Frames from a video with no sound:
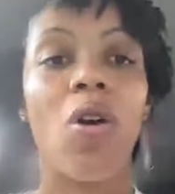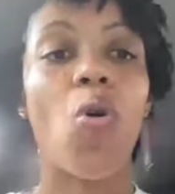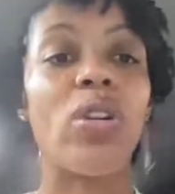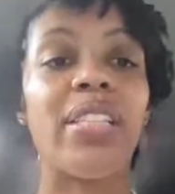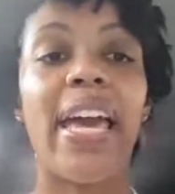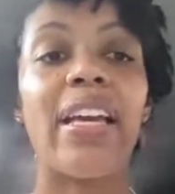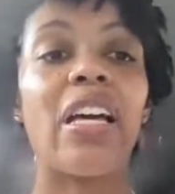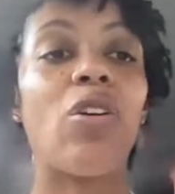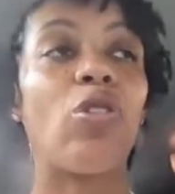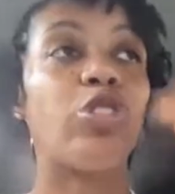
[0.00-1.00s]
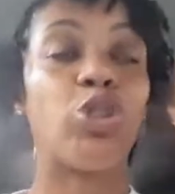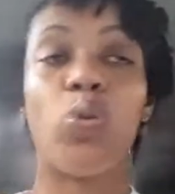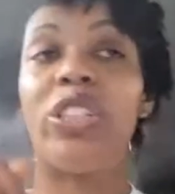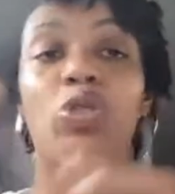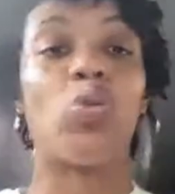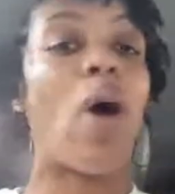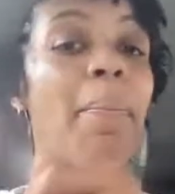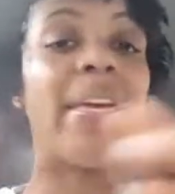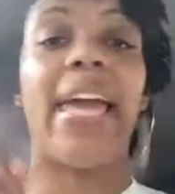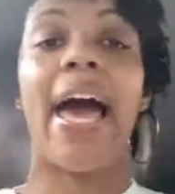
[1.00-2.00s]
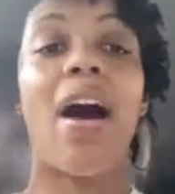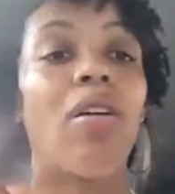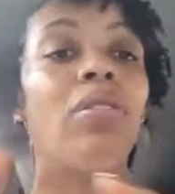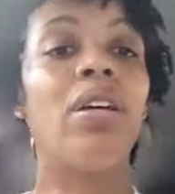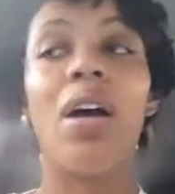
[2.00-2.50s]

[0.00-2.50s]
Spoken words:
or swap me out